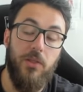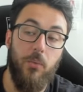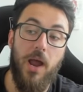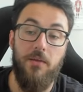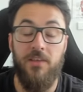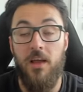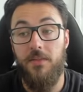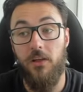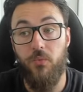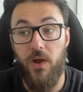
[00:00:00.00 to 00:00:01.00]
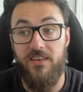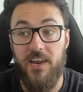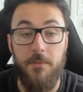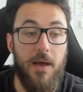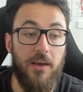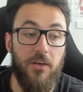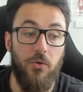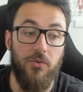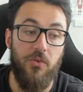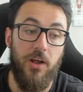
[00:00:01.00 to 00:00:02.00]
the waves. That's where DMAT can
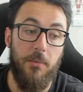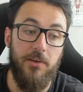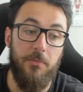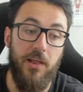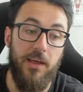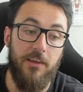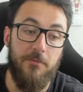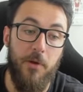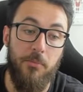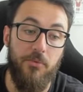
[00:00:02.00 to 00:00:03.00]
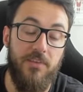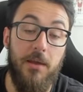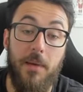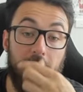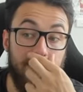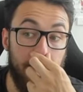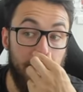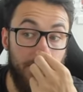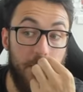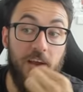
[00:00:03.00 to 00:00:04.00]
also come into play. Experiment with DMAT in some
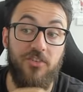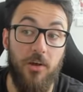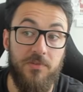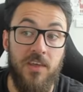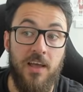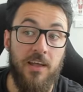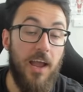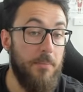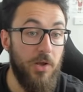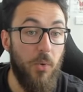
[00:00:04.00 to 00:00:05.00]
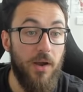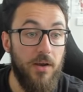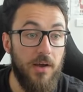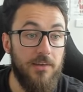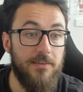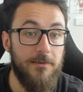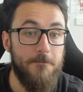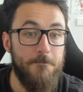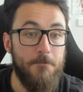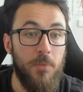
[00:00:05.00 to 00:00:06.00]
of those matchups can be quite nice.
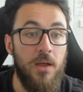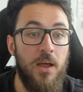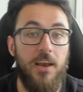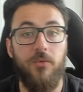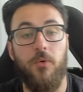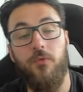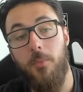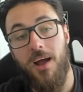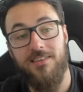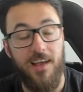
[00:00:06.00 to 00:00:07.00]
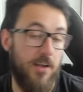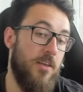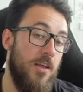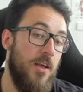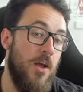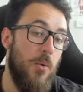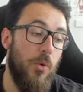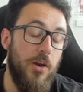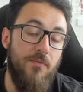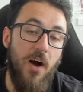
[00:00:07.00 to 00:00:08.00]
Next one from Isaac.
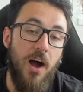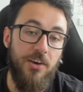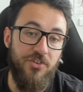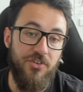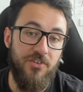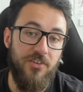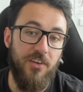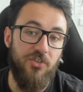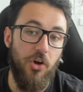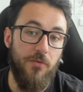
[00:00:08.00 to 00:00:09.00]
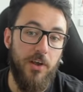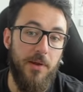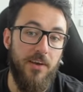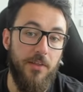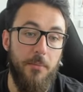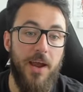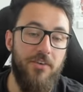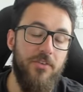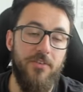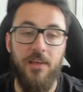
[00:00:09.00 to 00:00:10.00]
What advantages does she offer compared to other
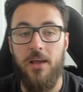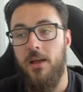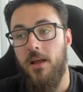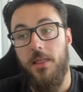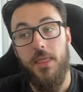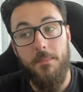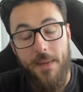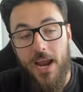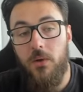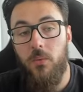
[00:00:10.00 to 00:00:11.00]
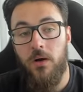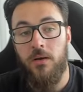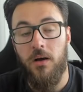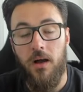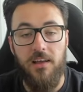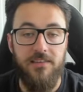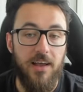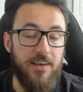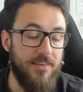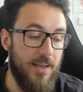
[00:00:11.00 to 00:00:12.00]
mages? The main one,
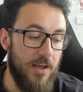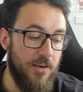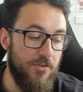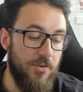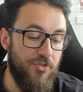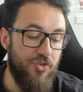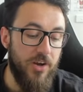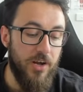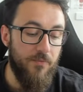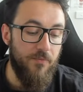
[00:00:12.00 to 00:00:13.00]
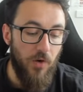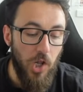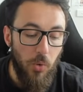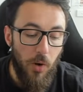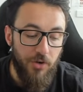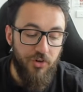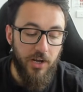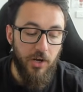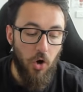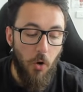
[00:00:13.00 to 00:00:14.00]
Isaac, is that she can follow up, she
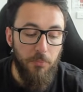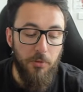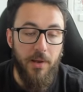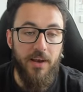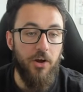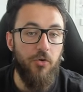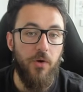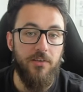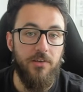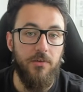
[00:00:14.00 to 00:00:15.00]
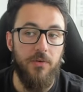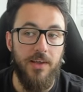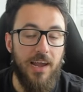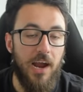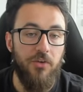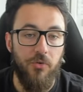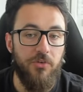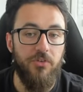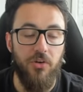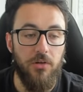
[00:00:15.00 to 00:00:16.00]
can complement aggressive engage
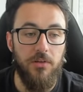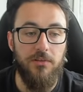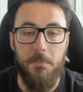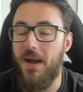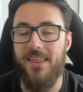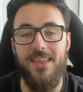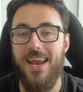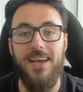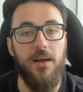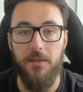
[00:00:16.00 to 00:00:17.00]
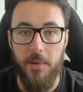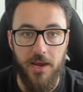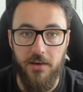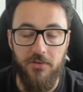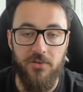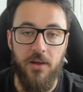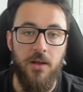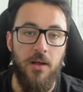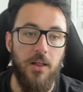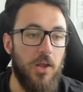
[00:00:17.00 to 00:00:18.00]
into junglers better than any other mage.
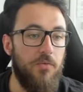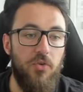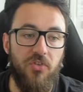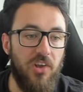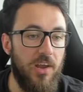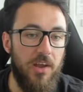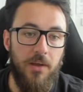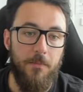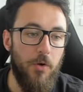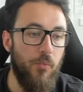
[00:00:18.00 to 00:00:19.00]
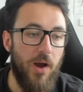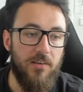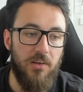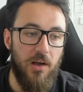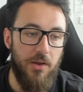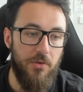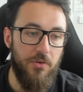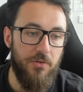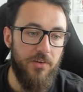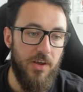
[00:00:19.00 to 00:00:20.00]
Like if you see a Rek'Sai in
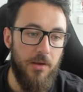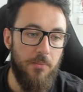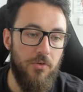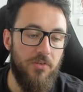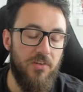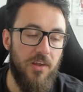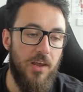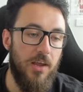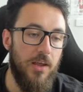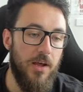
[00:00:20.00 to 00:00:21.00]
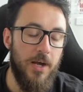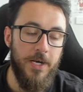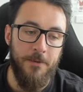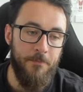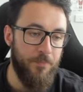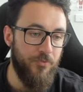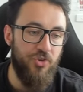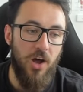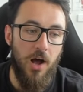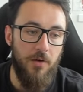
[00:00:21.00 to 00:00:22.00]
your team, you see um,
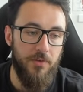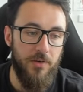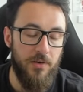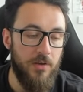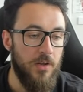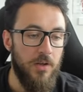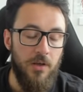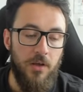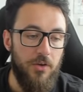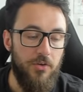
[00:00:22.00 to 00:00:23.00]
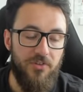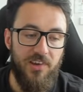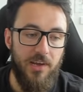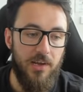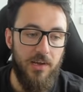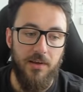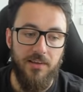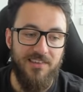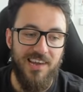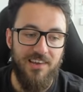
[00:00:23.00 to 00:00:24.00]
Jarvan, you see
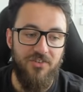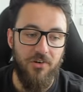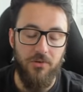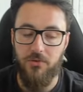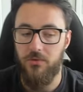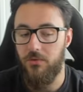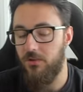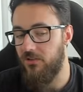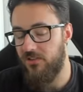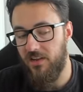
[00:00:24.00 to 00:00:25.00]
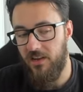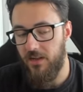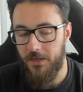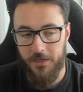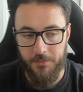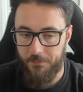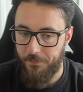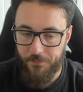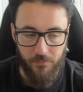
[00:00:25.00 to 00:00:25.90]
Zed jungle, you see um,